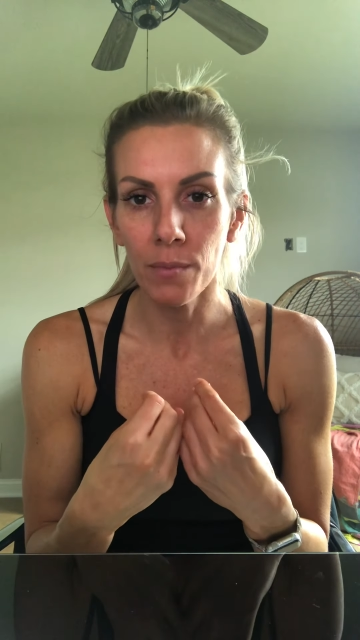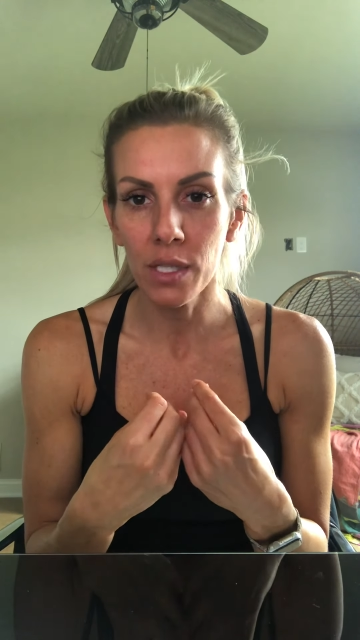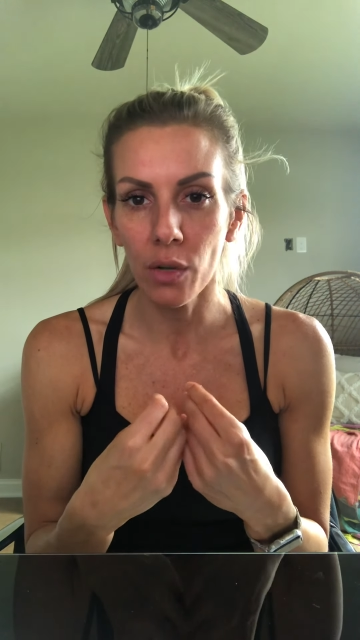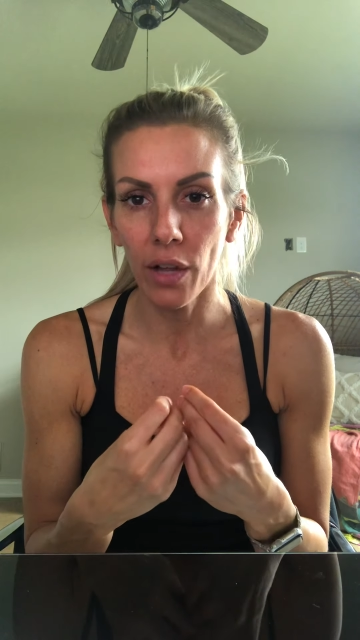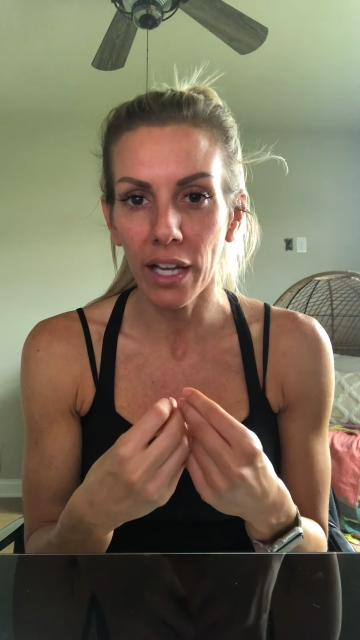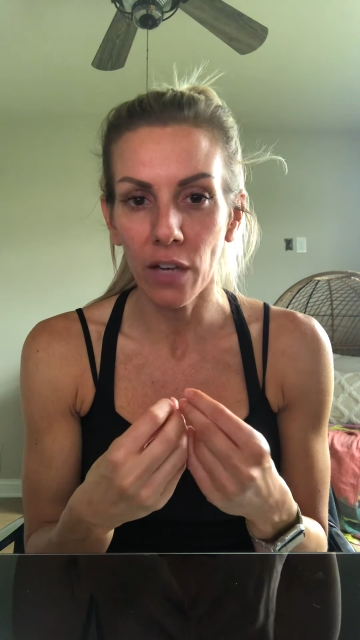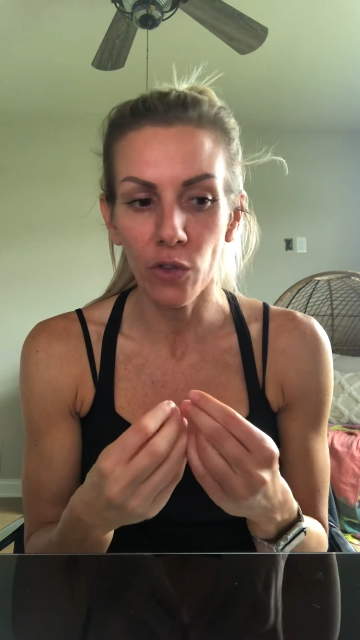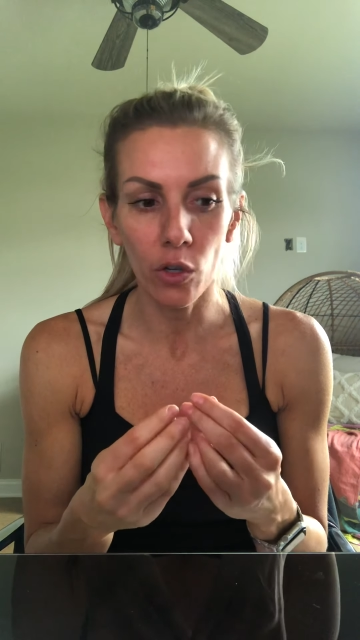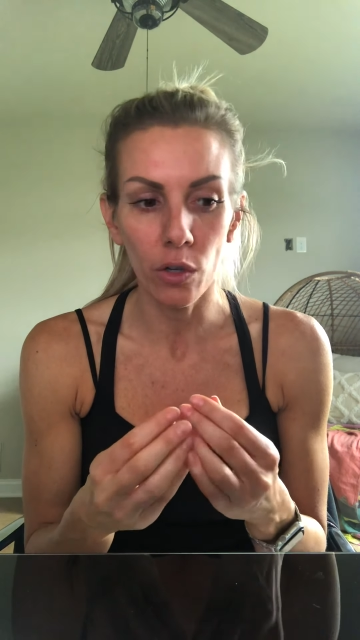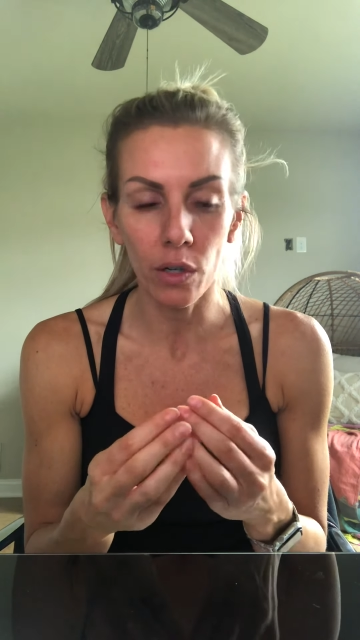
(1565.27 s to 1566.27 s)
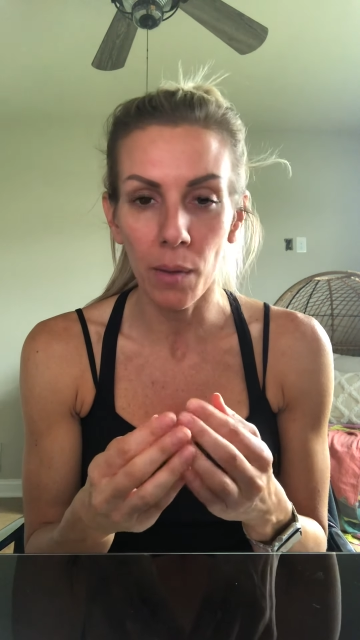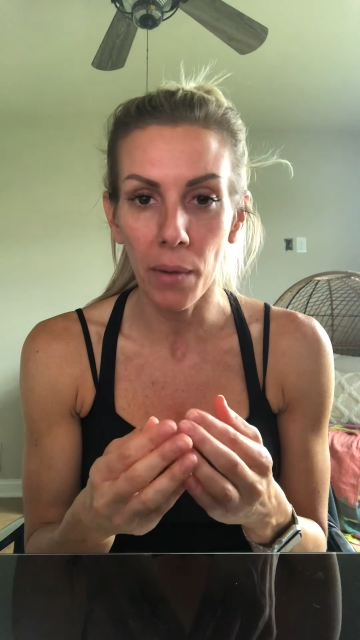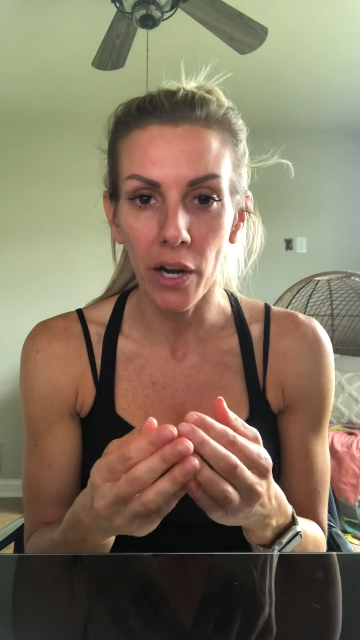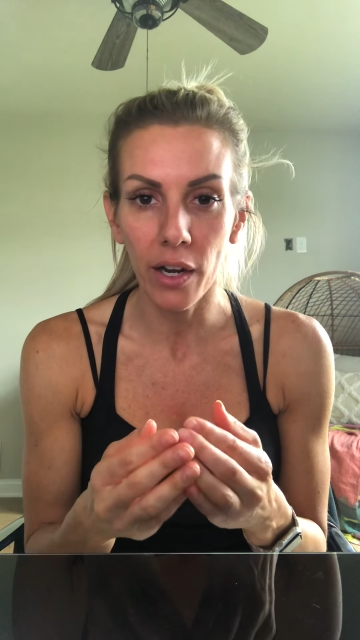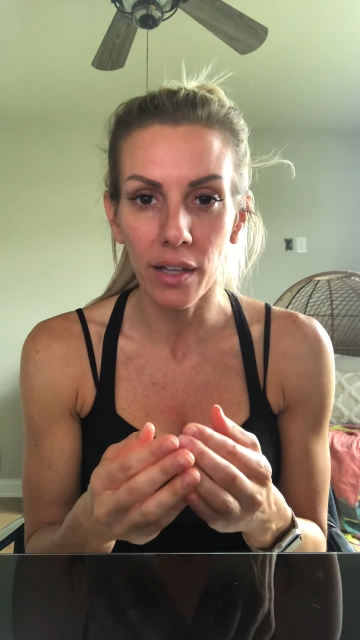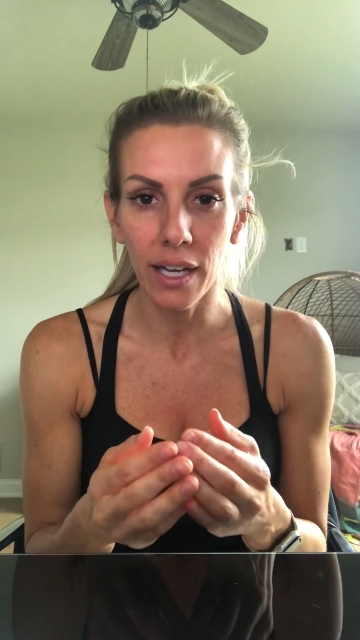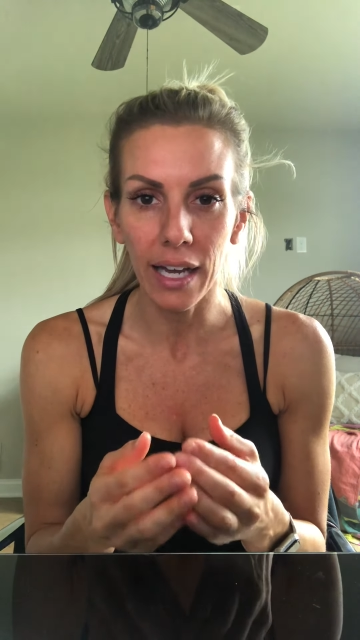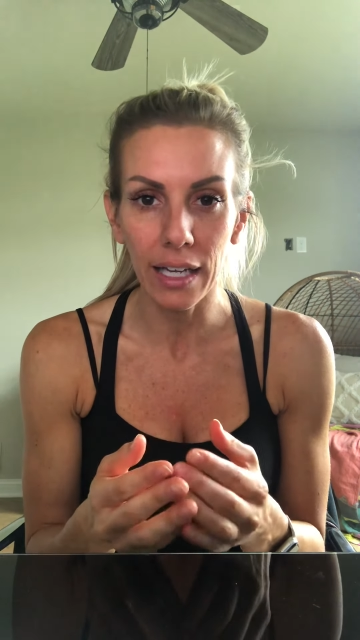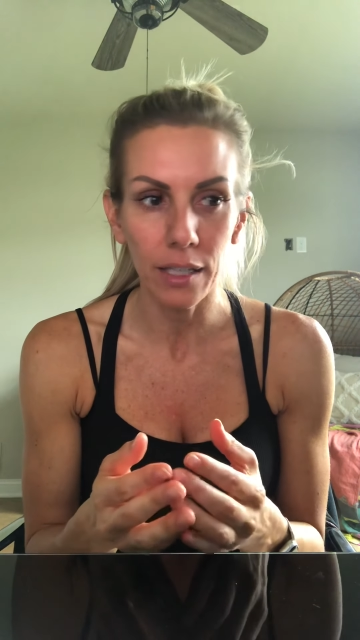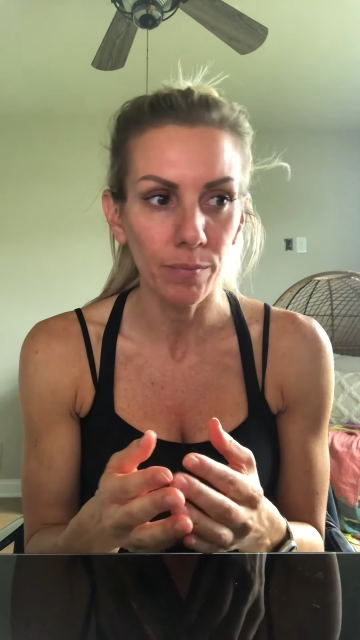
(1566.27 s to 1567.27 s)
So like if you're comparing like,